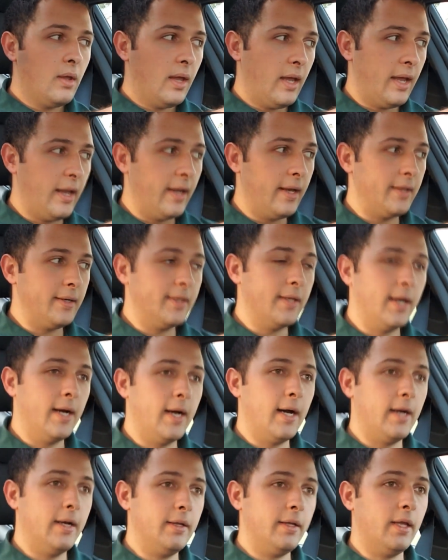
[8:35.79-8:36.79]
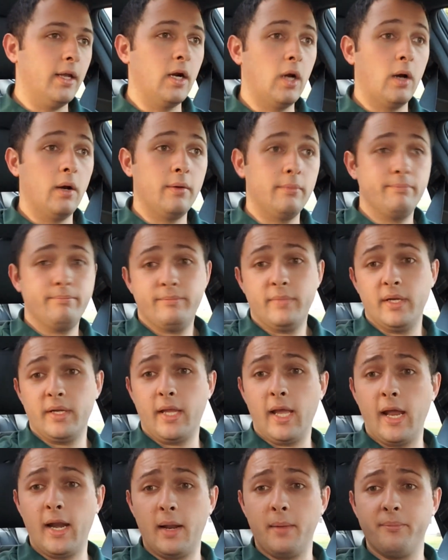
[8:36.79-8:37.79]
and you know,
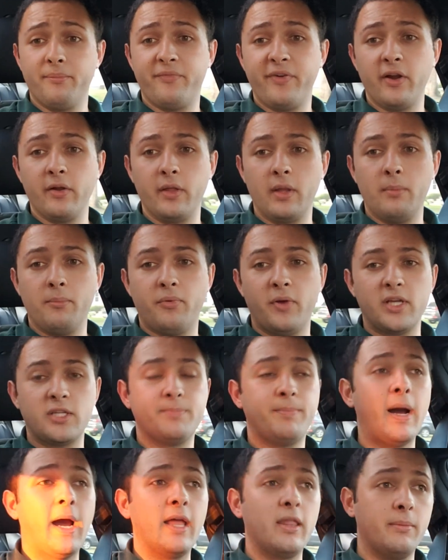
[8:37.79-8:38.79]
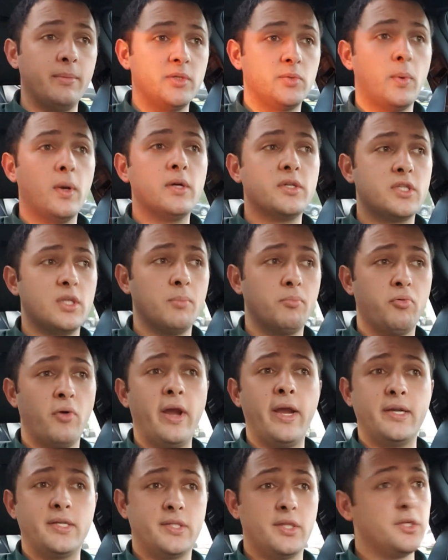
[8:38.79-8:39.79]
I'm fairly impressed by them, as well as the brakes.